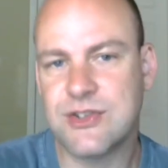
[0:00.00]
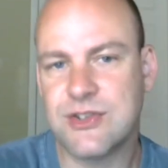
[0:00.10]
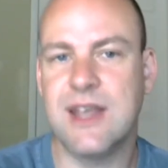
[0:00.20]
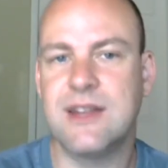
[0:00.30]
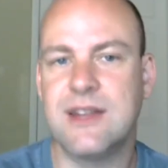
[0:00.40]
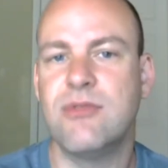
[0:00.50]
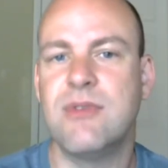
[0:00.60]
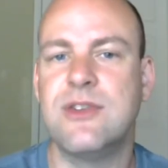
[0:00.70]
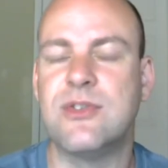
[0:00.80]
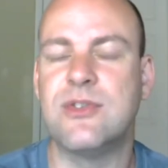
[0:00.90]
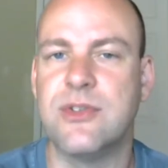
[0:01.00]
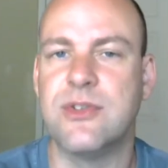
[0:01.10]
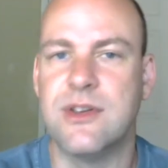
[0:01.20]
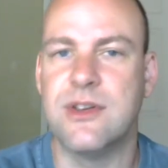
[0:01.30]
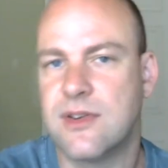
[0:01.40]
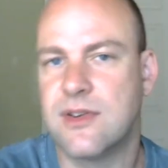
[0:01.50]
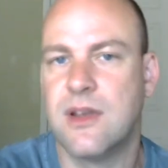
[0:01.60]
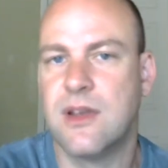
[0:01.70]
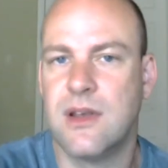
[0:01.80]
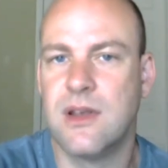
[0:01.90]
to take their resources.
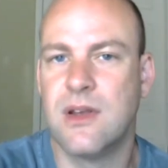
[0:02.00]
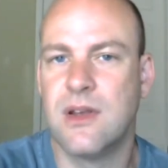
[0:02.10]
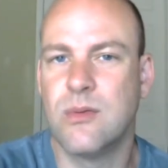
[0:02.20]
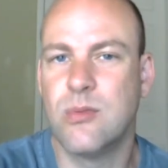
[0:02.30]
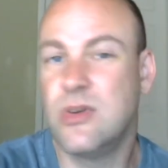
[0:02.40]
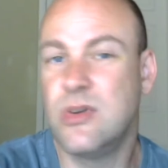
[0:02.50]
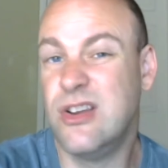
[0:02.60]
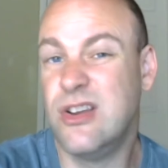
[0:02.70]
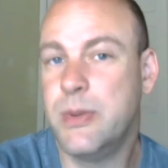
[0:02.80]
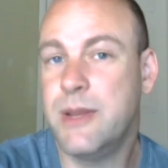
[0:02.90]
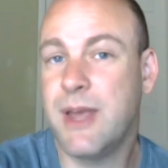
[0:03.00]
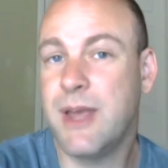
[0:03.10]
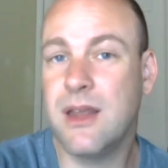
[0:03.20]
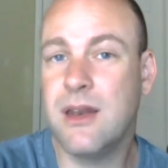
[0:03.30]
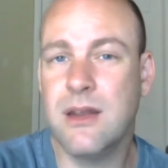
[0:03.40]
Wouldn't you be mad?